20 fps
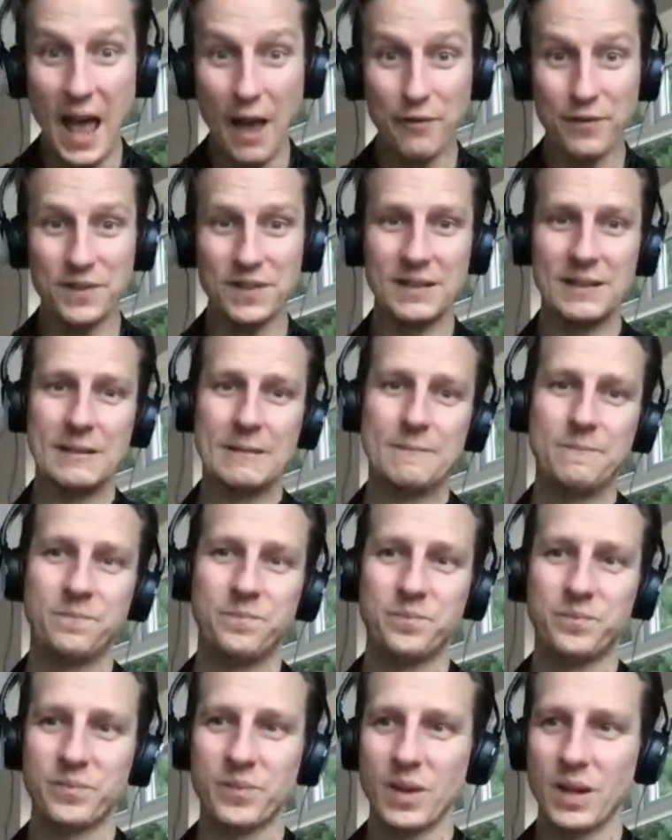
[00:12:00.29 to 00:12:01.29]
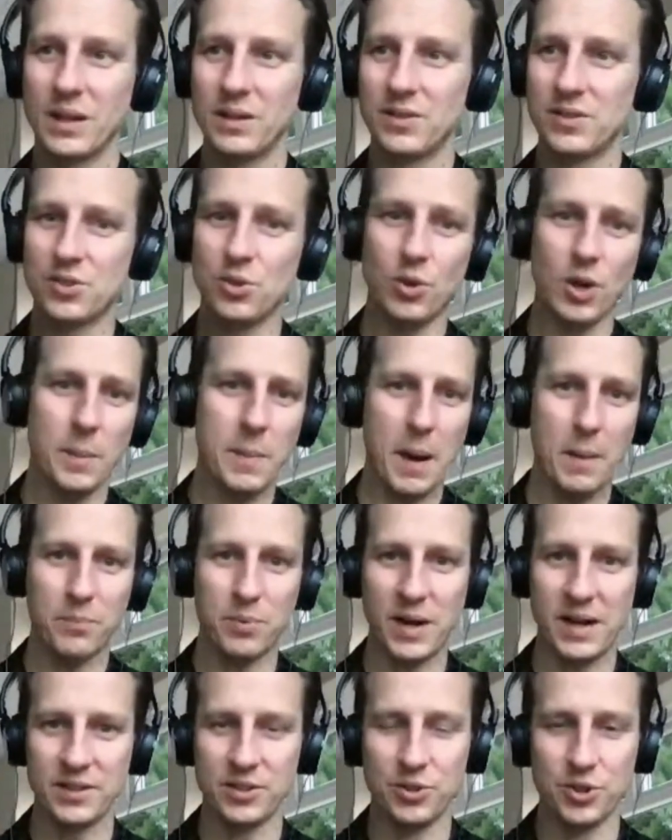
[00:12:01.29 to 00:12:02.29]
left? Talk
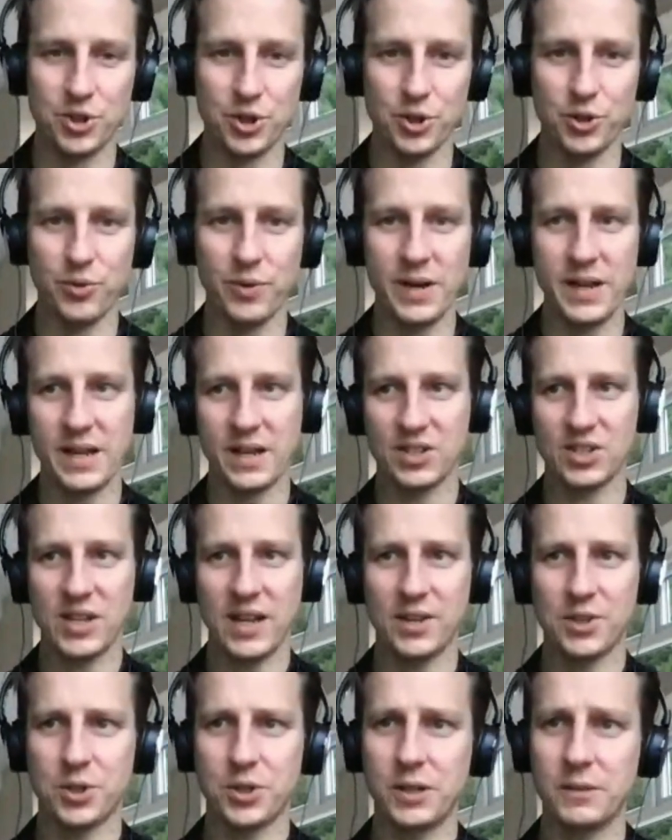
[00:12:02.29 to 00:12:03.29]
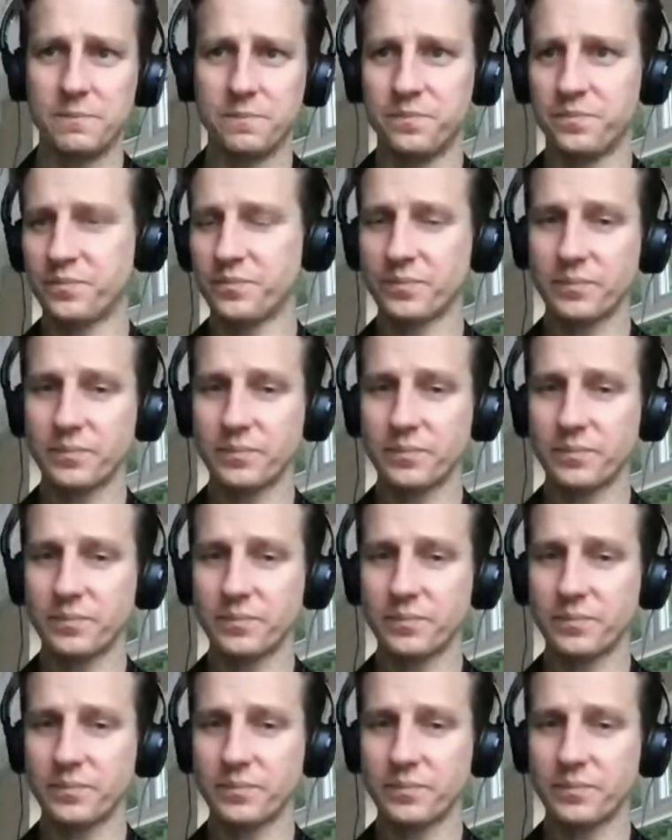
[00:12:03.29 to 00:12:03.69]
about Brandon Drury, etc.